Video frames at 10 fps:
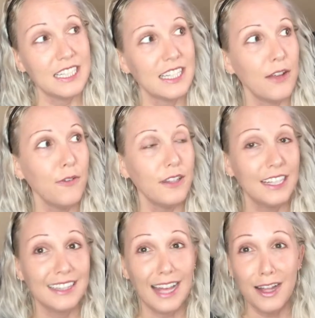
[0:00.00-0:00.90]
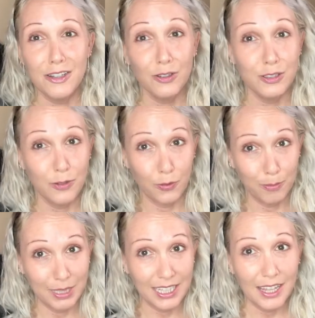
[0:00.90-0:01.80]
I feel like that, just for
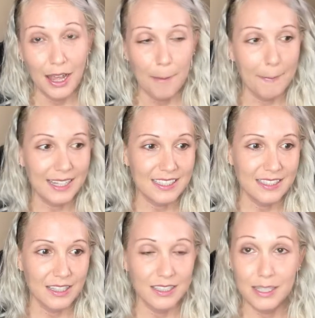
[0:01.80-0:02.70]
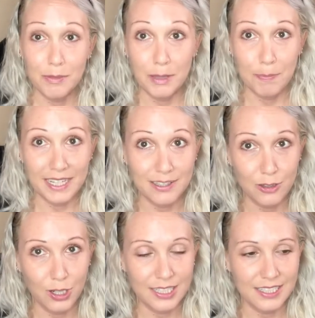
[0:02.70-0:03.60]
me, makes some of the best
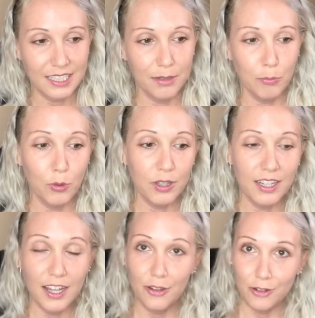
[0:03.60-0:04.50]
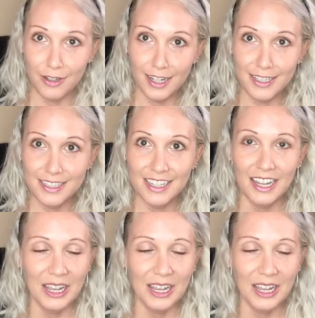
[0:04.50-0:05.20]
dressing, more than other nuts.